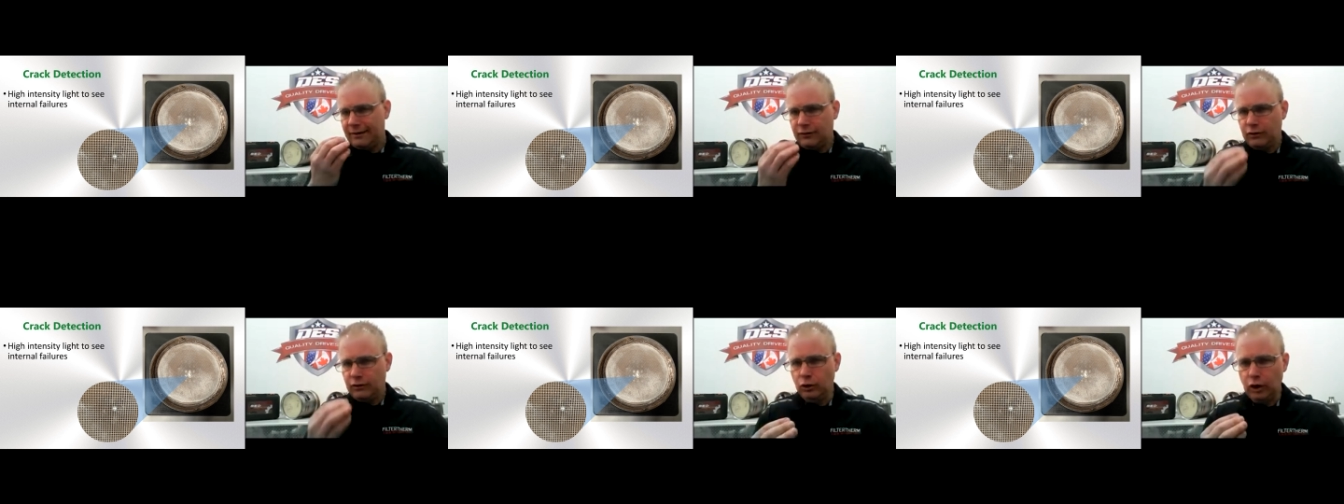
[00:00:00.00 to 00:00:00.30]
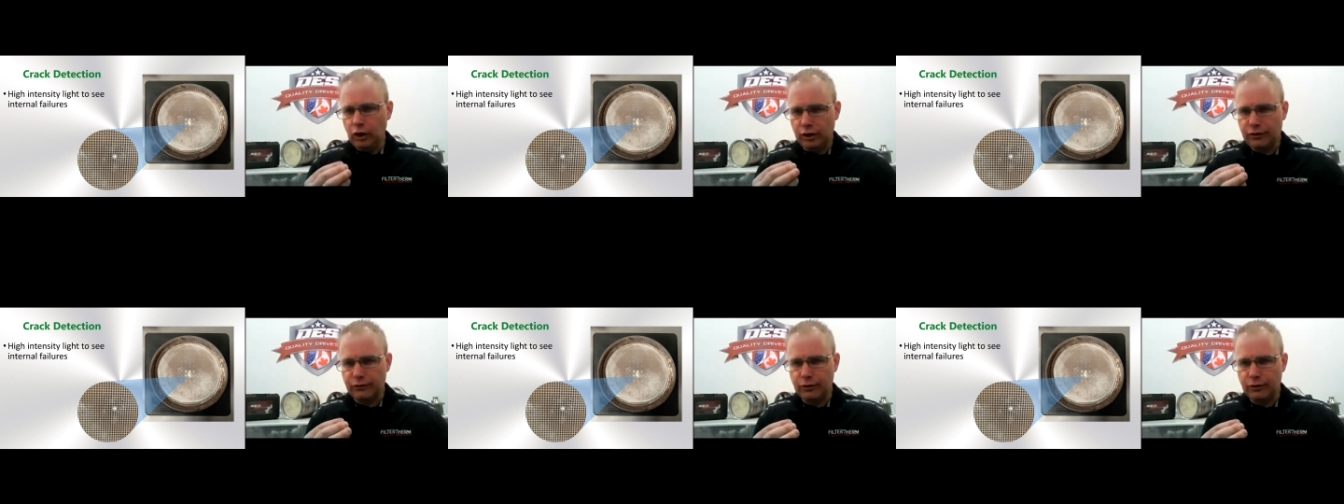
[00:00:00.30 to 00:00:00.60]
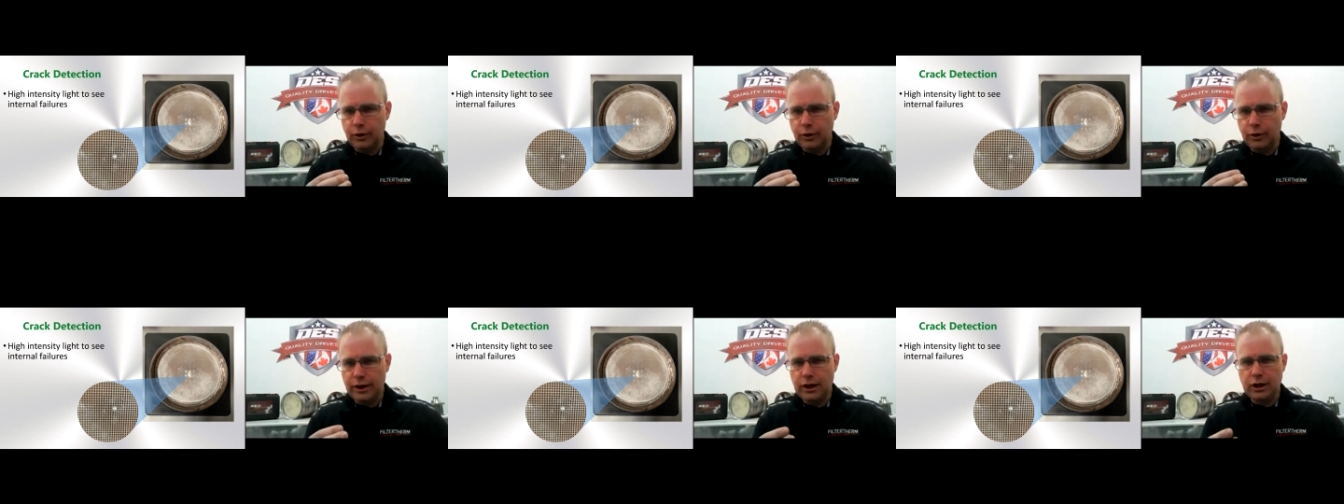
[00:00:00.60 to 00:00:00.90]
you look through
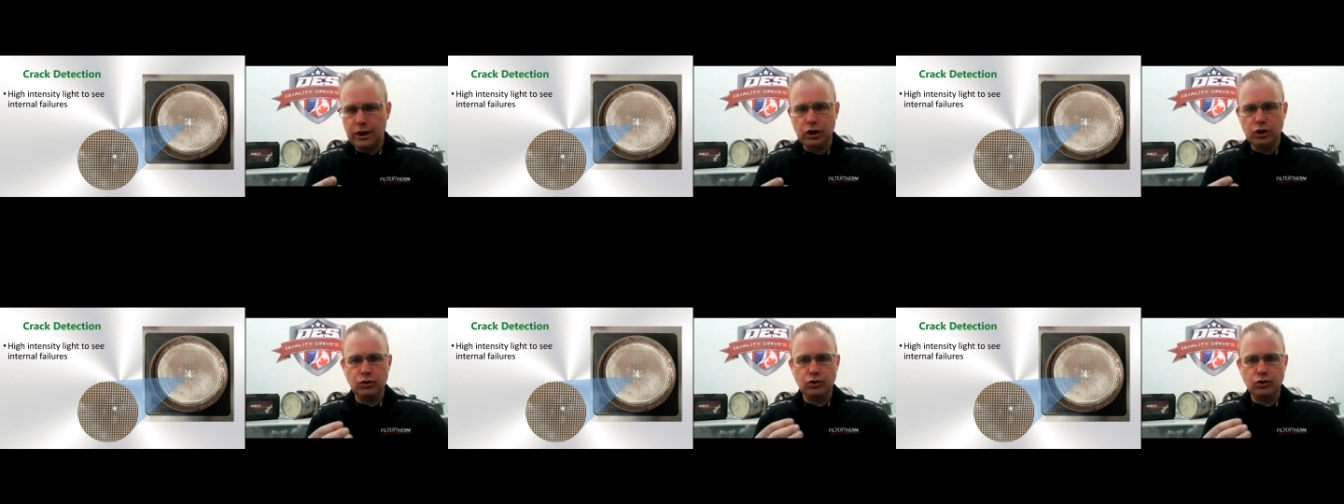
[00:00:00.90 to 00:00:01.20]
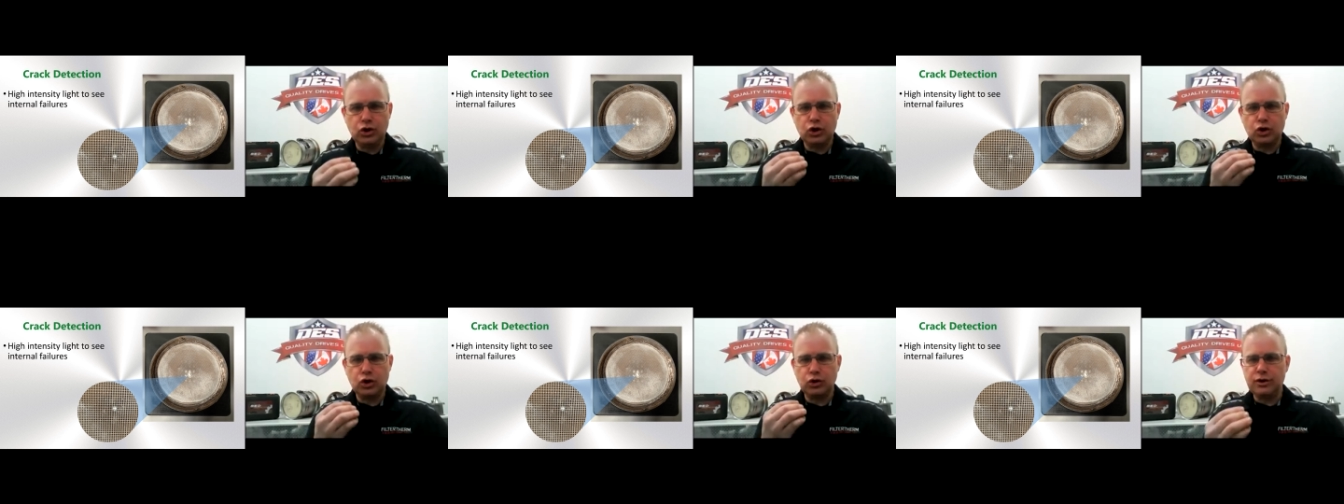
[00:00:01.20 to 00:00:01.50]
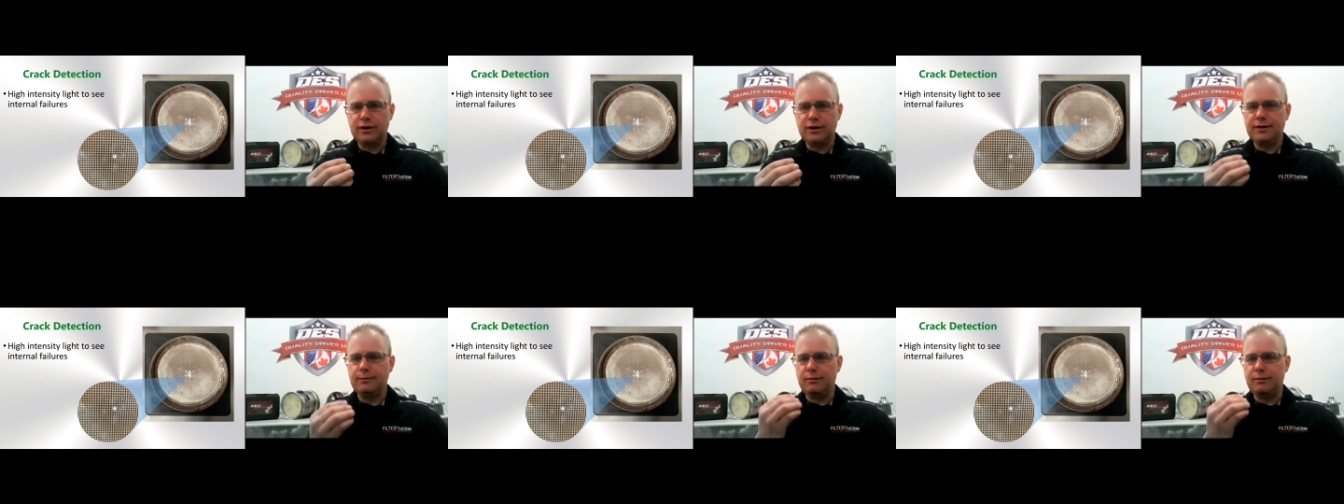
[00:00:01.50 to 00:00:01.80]
it, you
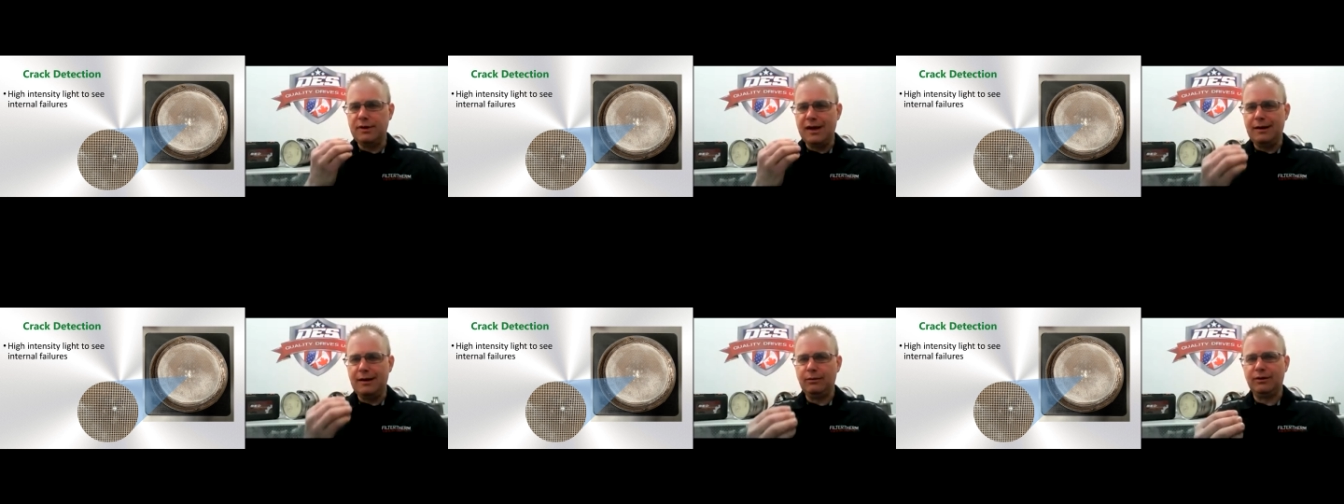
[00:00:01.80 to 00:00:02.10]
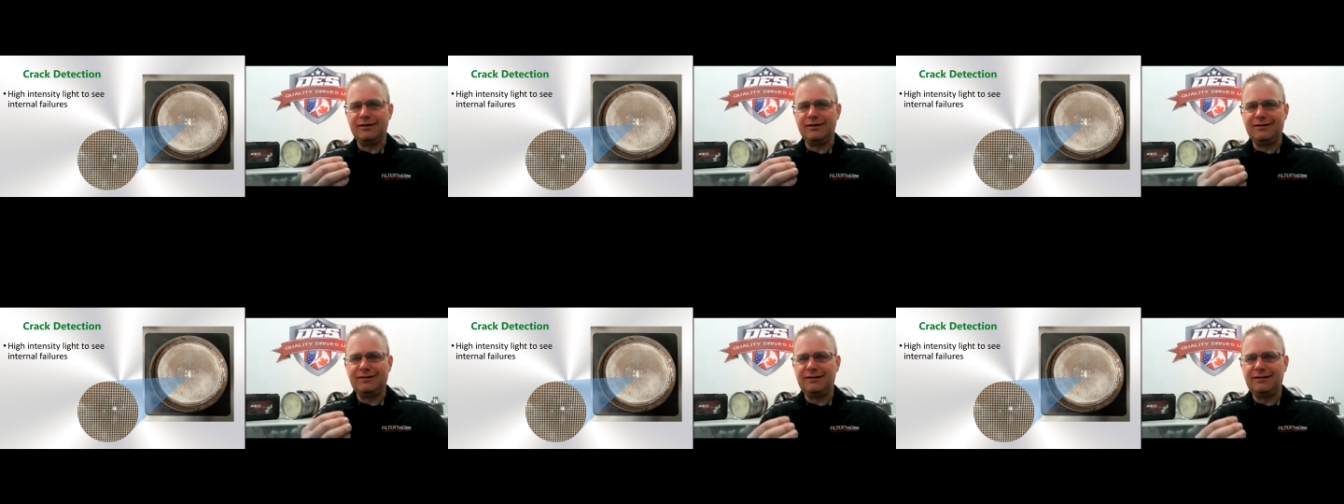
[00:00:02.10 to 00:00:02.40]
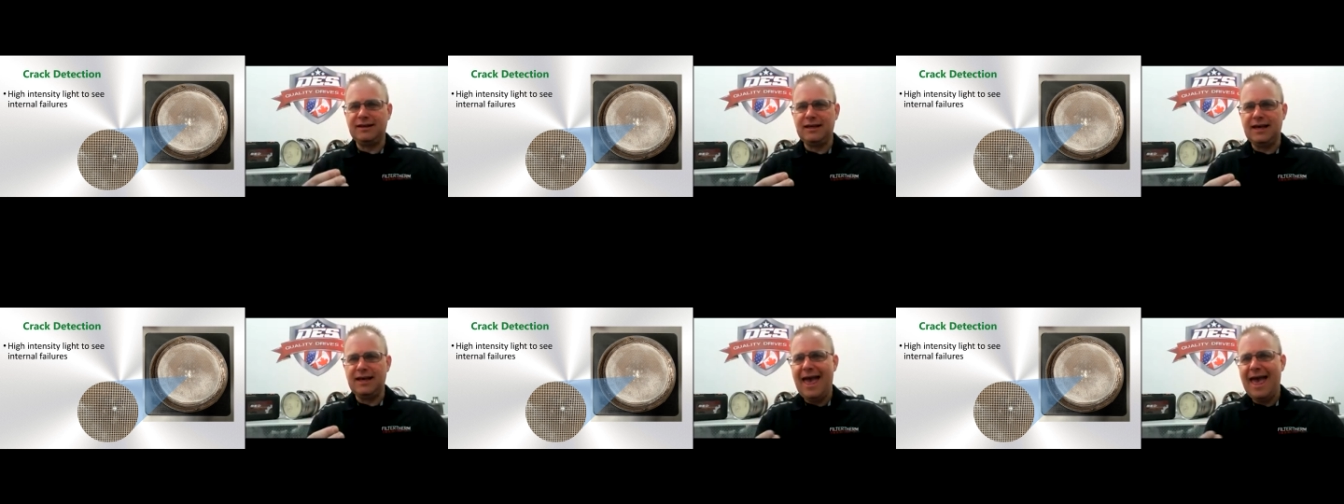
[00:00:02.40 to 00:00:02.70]
shouldn't be able to
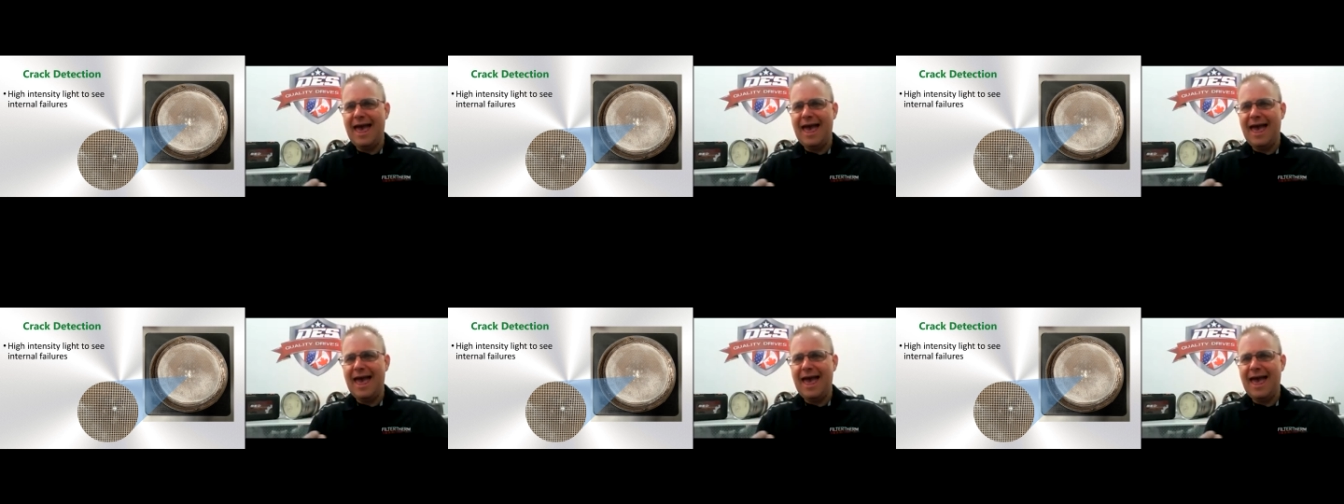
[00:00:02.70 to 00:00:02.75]
see